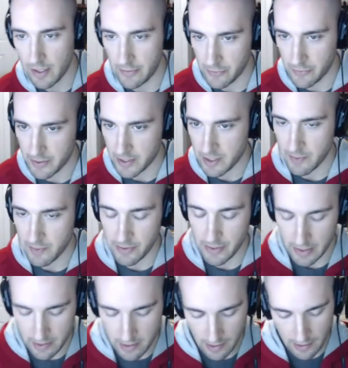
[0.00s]
Android
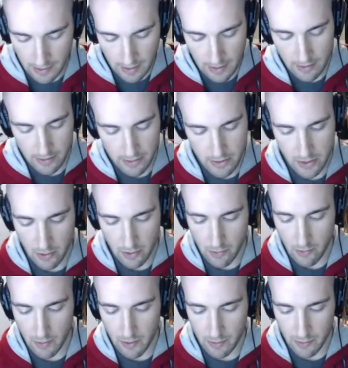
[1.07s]
experience?
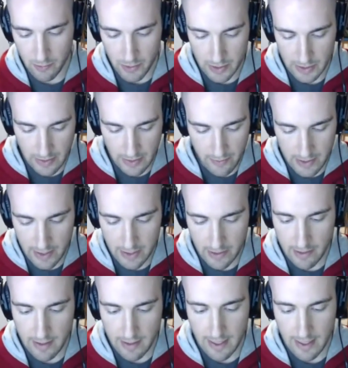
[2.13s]
So we're going to leave it there.